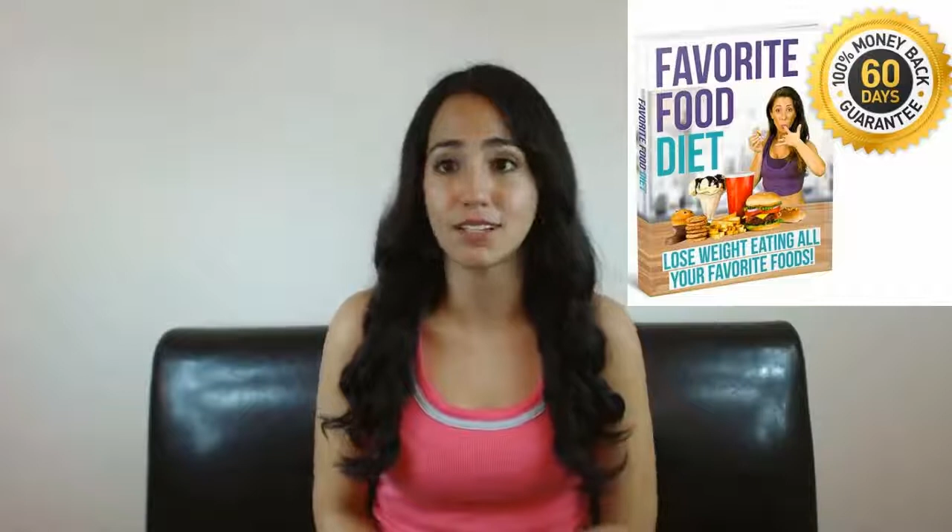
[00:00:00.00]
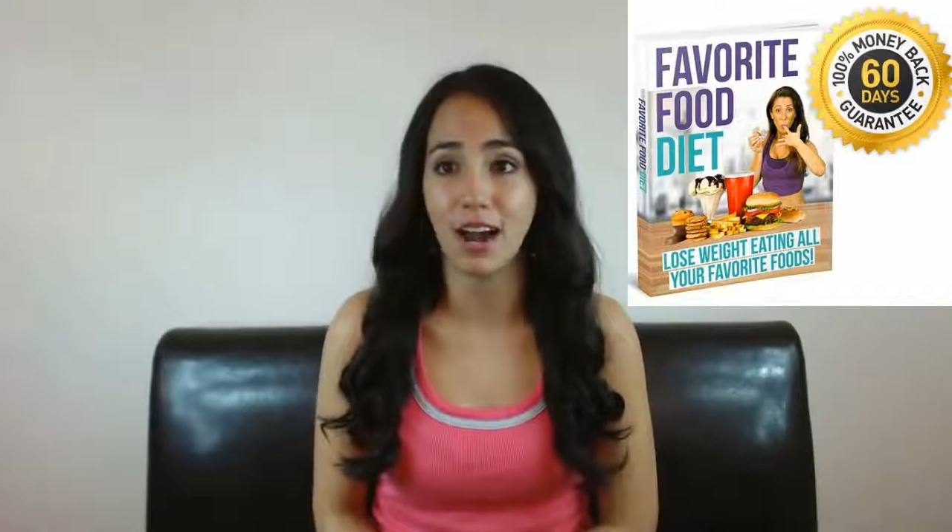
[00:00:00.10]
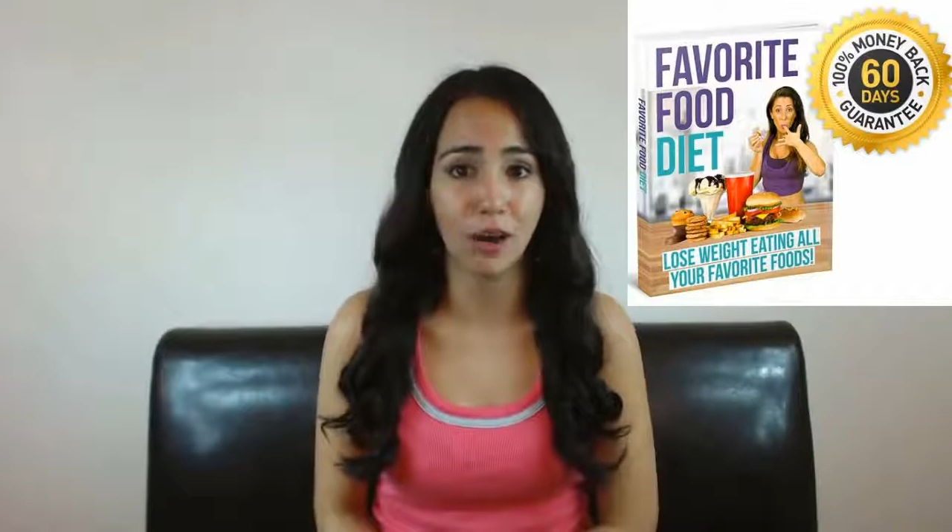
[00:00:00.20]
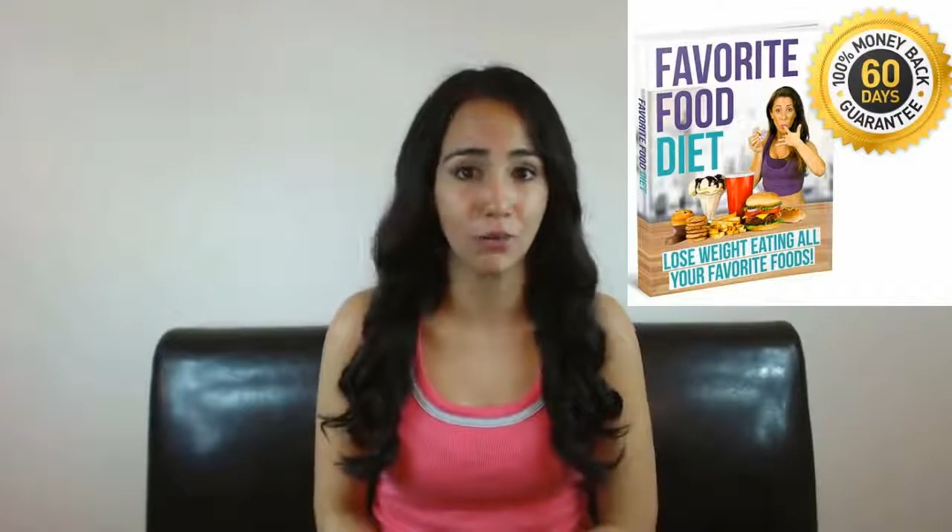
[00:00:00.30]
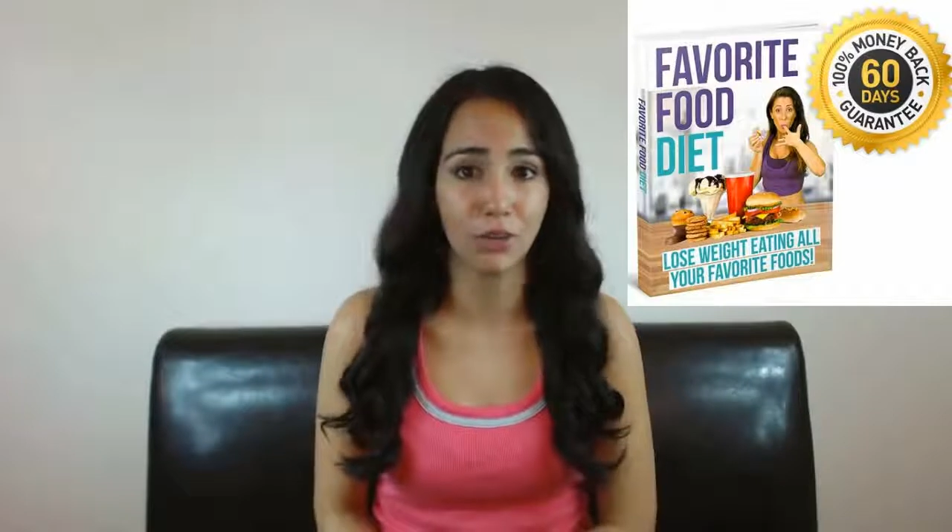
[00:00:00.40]
my
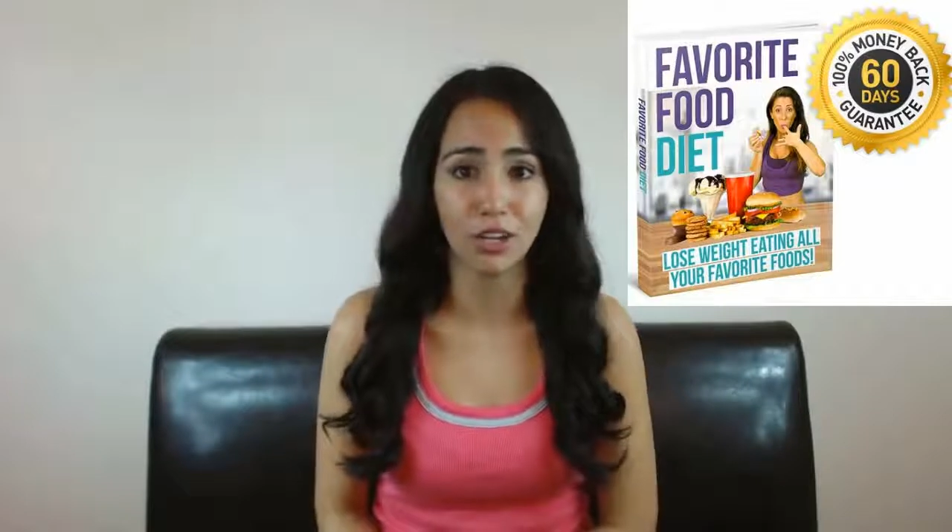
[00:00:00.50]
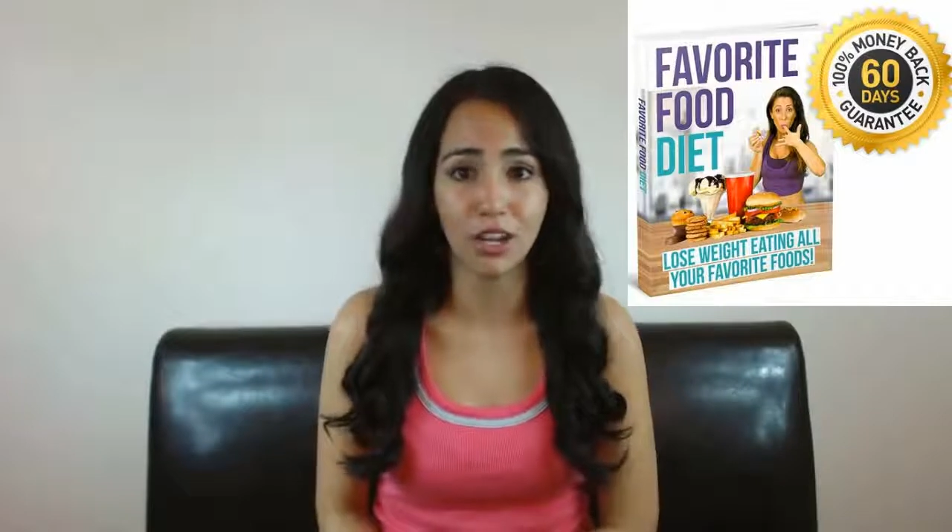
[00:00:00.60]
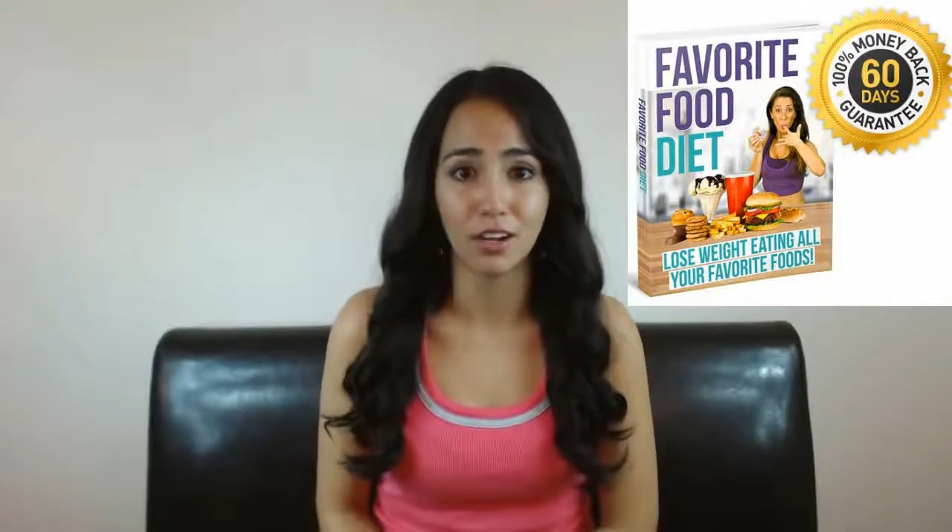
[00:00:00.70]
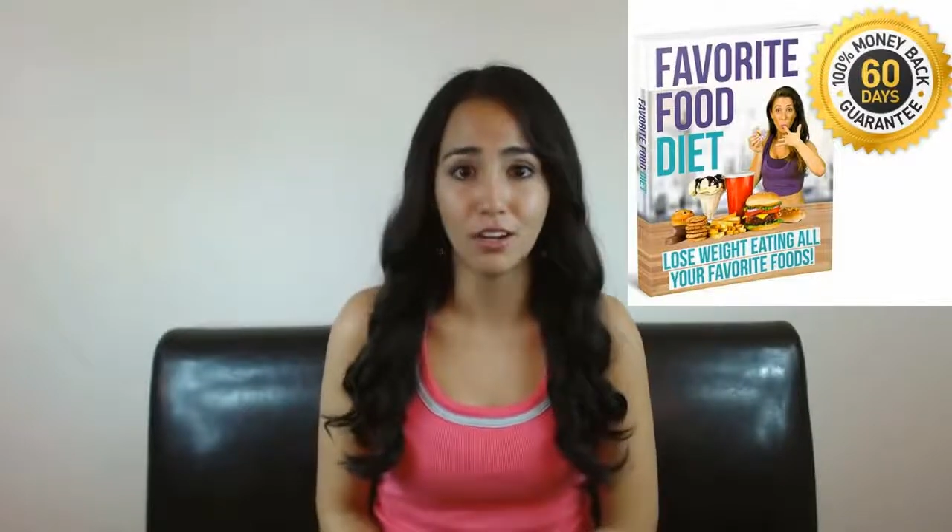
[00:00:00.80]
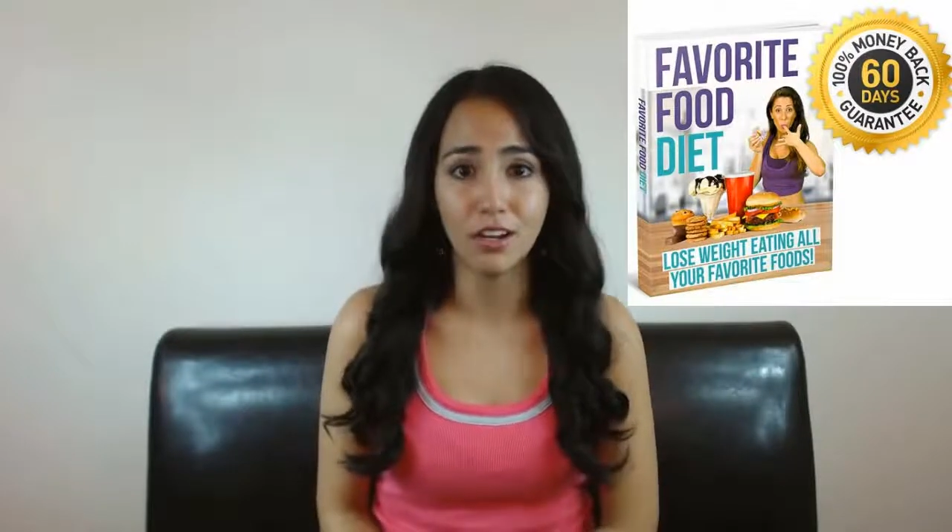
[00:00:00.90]
time
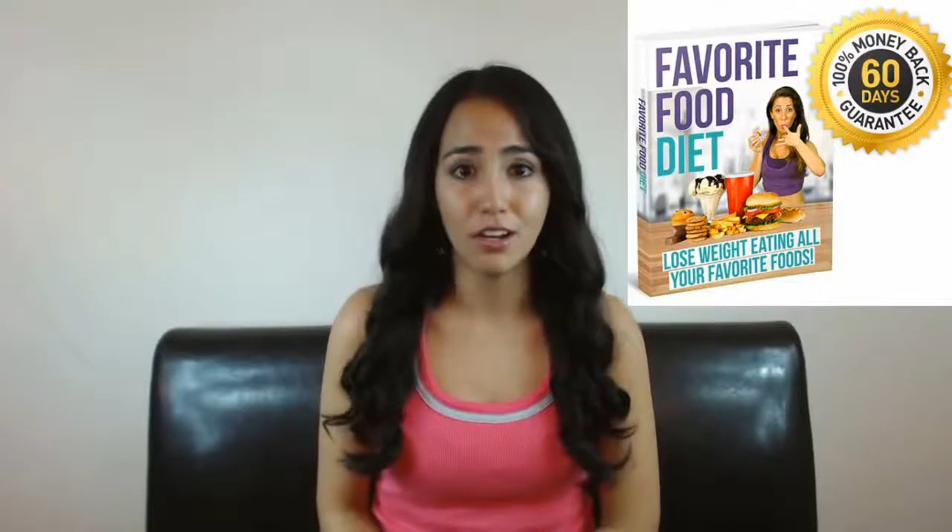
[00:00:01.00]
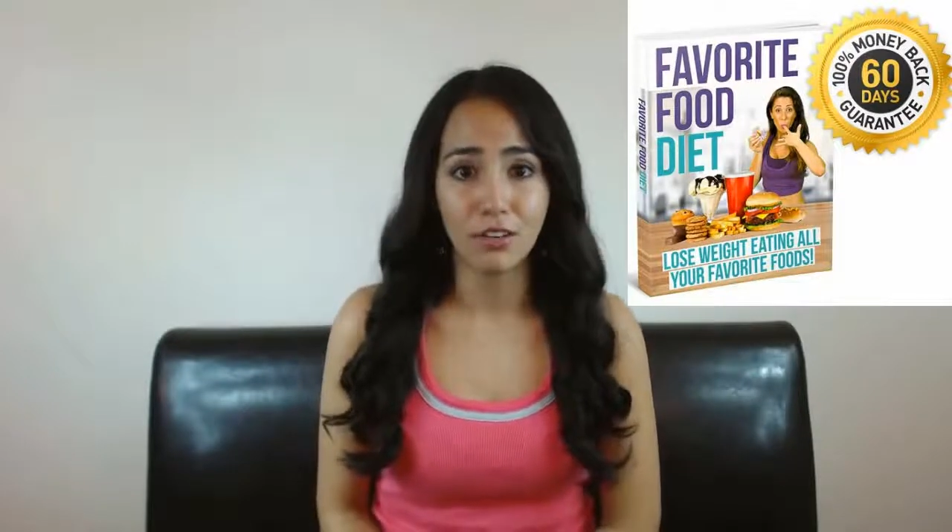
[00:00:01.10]
looking